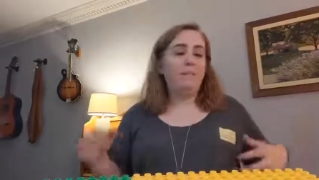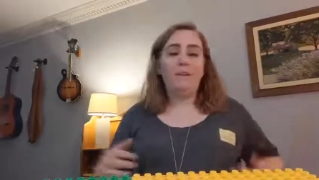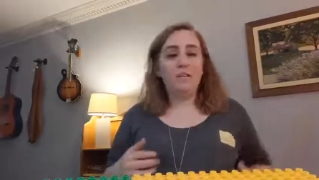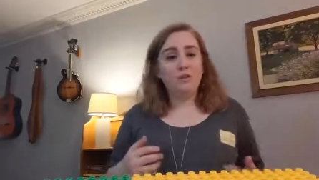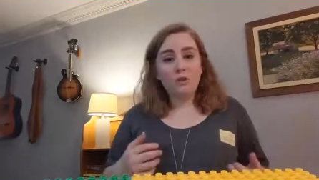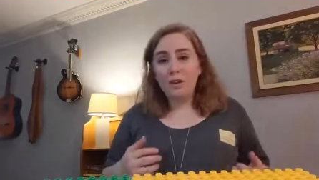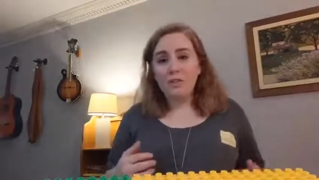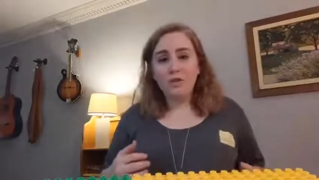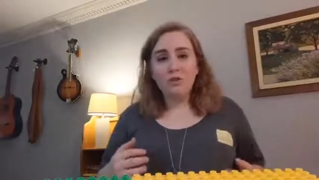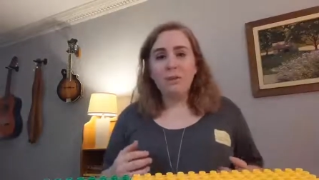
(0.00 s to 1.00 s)
Get your
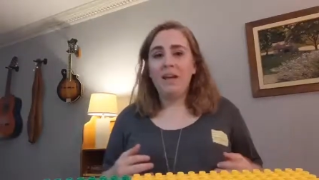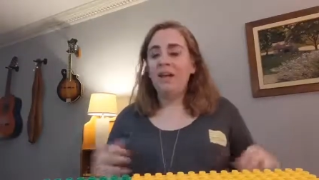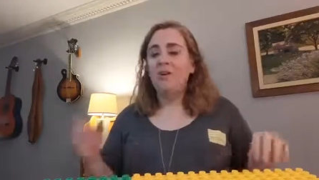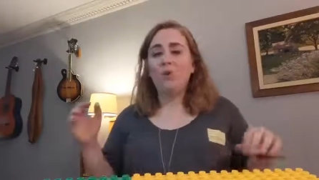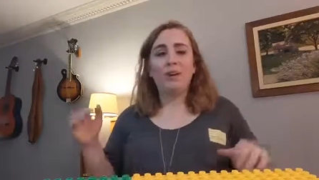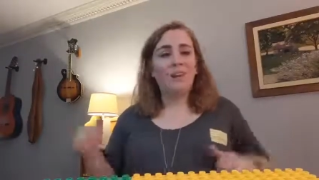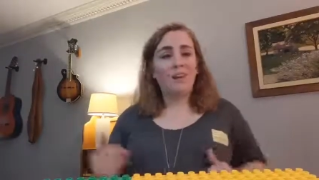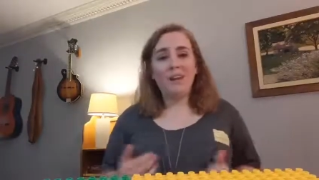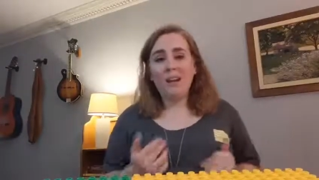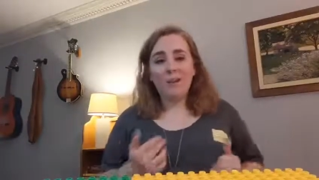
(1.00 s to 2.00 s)
instrument or
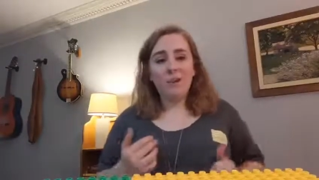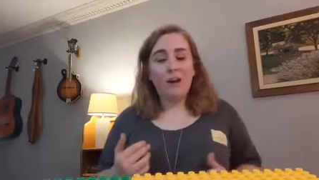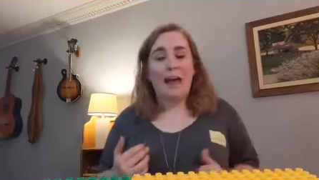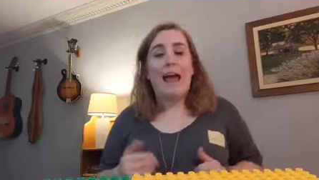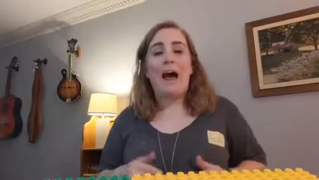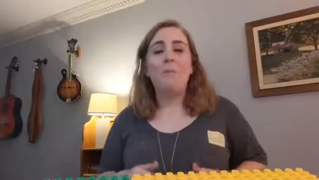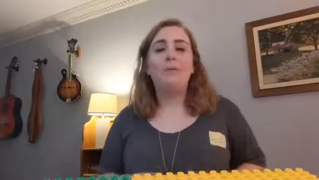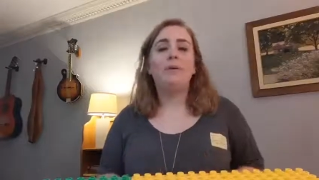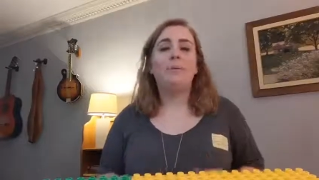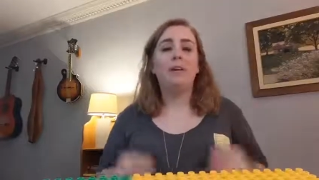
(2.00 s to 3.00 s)
get out your
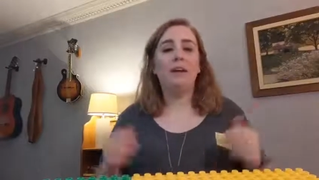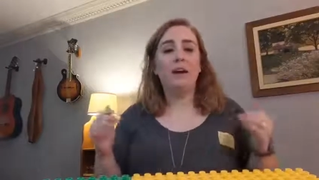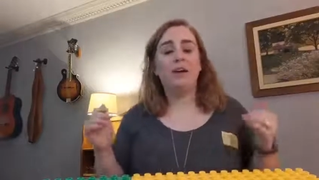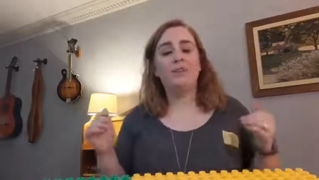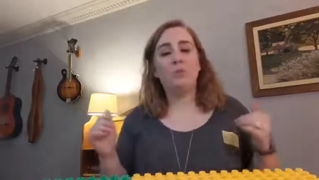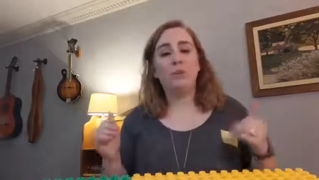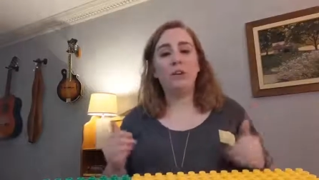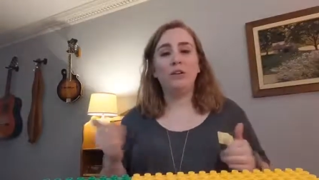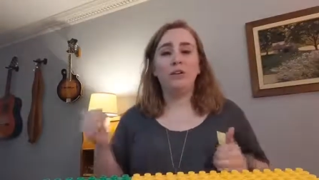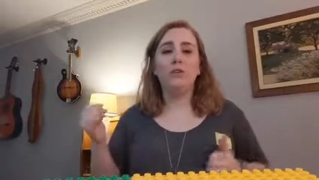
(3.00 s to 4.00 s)
app, because
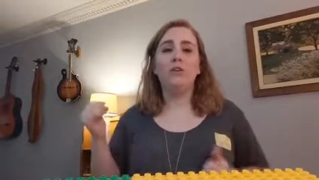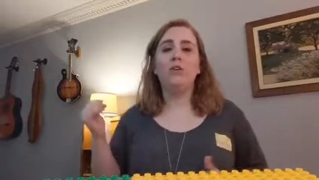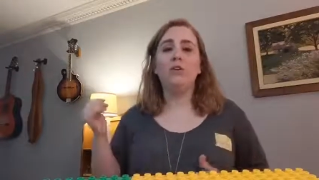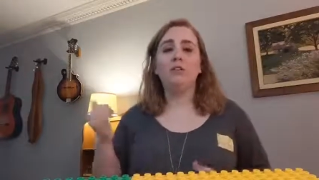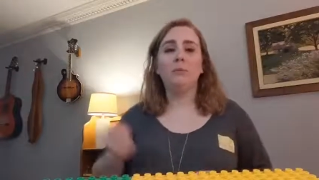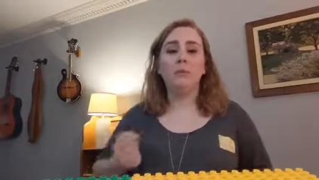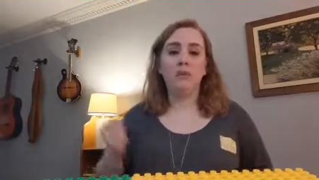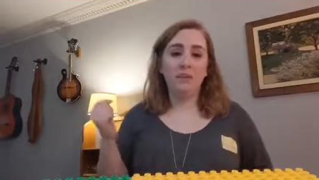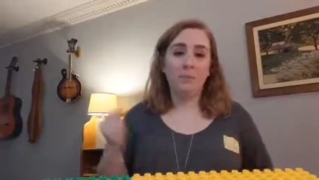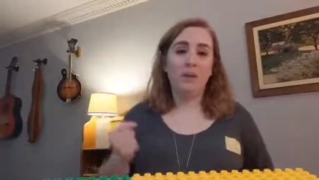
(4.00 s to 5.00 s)
we are going to learn the
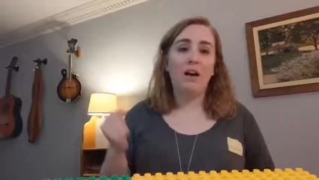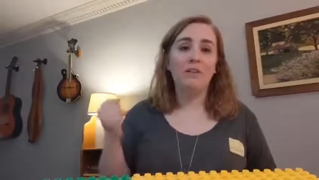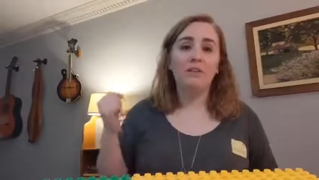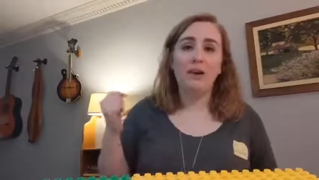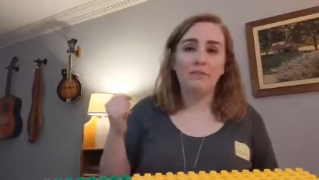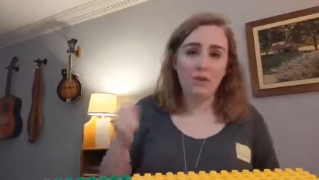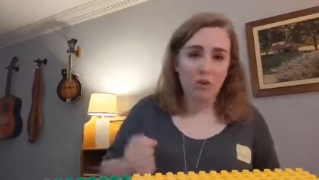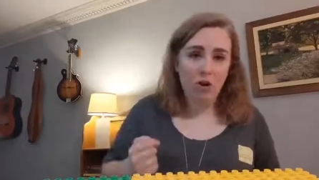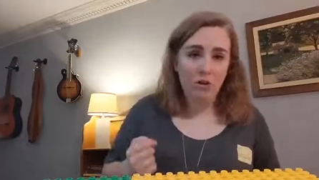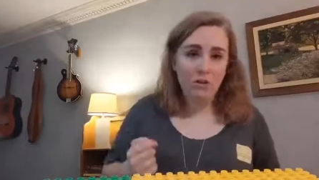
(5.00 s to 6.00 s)
building blocks of a
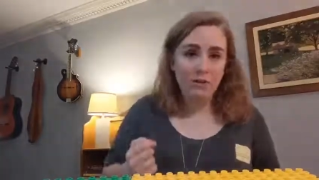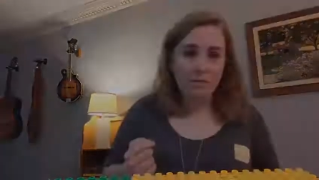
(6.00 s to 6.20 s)
song.